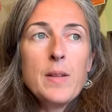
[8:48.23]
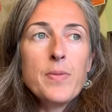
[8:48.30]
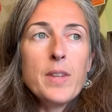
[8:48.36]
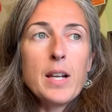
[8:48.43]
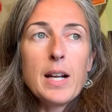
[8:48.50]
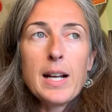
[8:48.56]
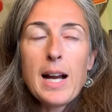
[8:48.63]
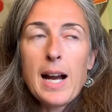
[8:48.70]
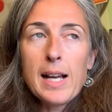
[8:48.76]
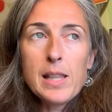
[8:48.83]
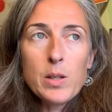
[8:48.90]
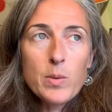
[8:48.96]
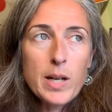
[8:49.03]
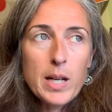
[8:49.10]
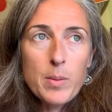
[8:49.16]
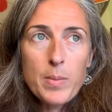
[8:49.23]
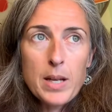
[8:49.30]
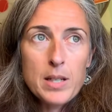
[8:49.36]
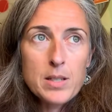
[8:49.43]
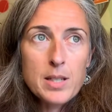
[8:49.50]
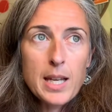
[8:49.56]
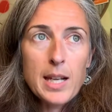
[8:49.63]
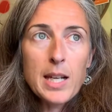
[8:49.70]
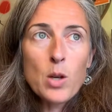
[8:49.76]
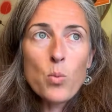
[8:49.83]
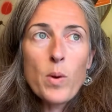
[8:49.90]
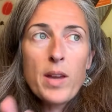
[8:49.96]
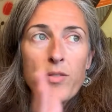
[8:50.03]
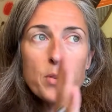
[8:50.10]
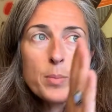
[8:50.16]
that I highly recommend, getting
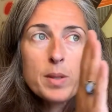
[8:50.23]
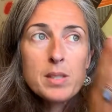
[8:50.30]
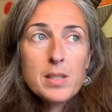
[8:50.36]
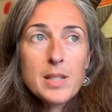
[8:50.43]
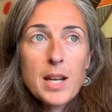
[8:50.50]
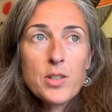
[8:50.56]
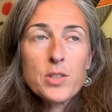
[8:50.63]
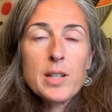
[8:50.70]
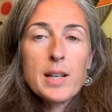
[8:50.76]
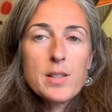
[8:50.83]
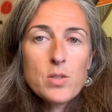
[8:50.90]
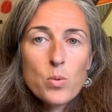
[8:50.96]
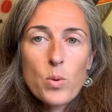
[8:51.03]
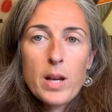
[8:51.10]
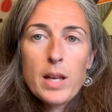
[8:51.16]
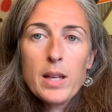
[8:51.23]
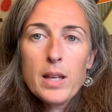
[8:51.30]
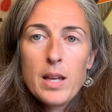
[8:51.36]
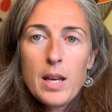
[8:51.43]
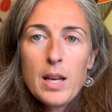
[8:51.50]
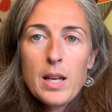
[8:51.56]
away from the standardized way